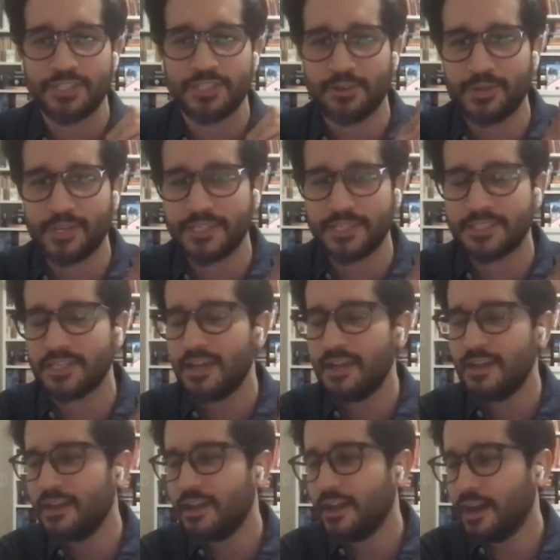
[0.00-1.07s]
series.
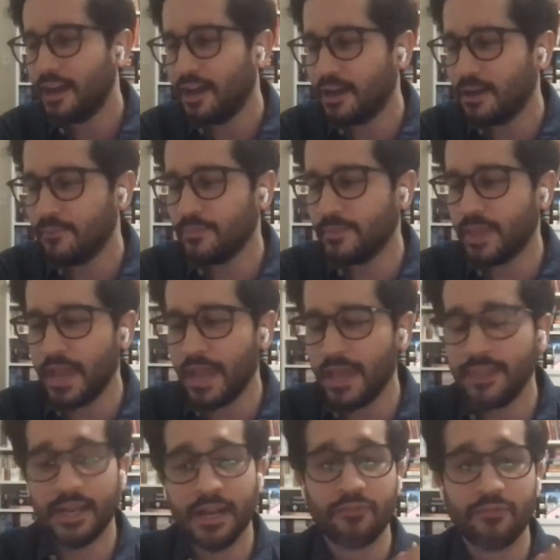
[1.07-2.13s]
And
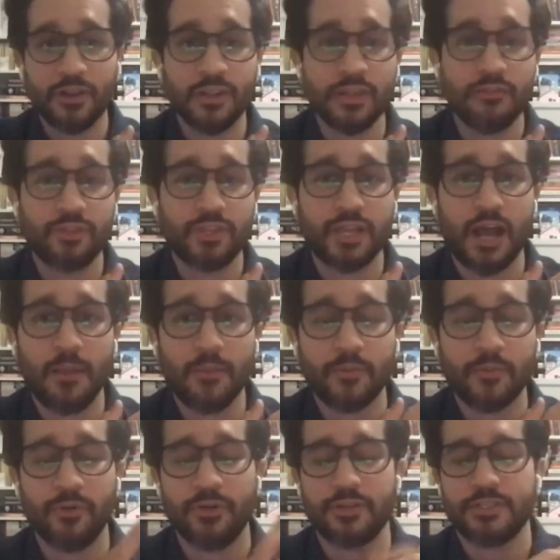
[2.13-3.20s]
then I fell in love with
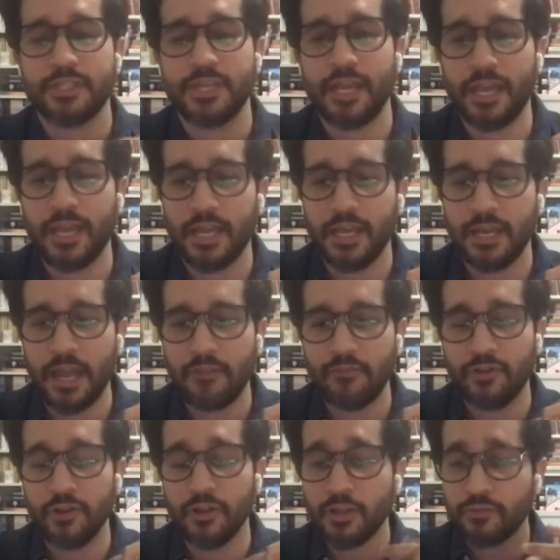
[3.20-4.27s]
comic books, and I
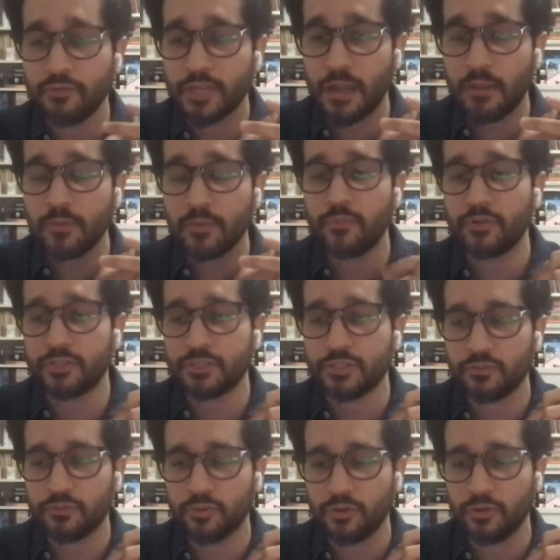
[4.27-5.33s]
fell in love with comic books
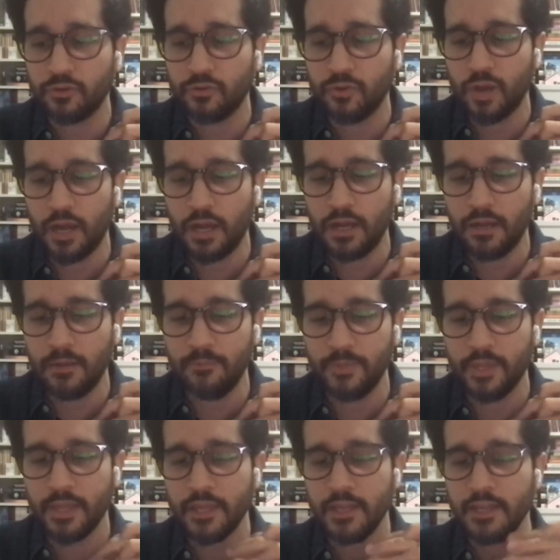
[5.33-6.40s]
through
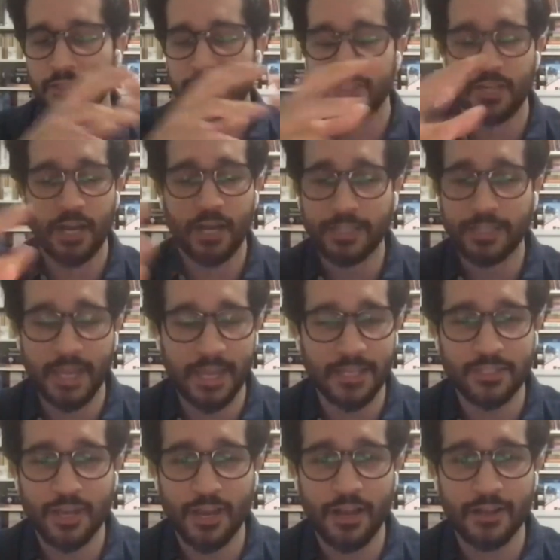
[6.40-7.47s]
Sonic the
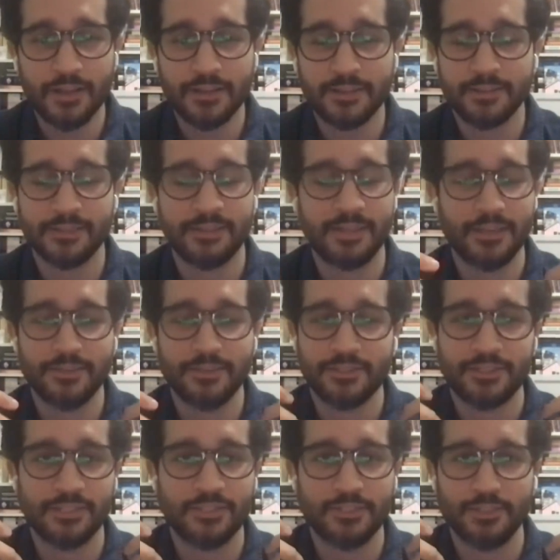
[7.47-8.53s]
Hedgehog. They
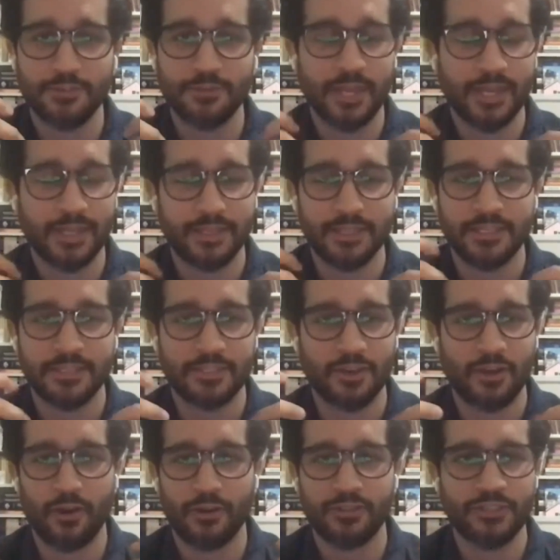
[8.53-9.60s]
used to do like these
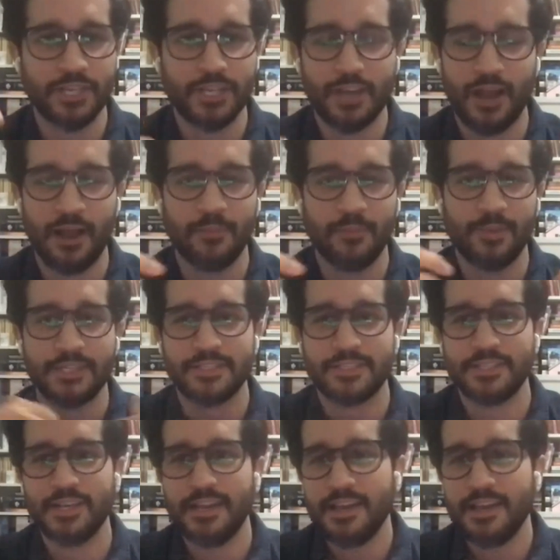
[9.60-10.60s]
Archie comics,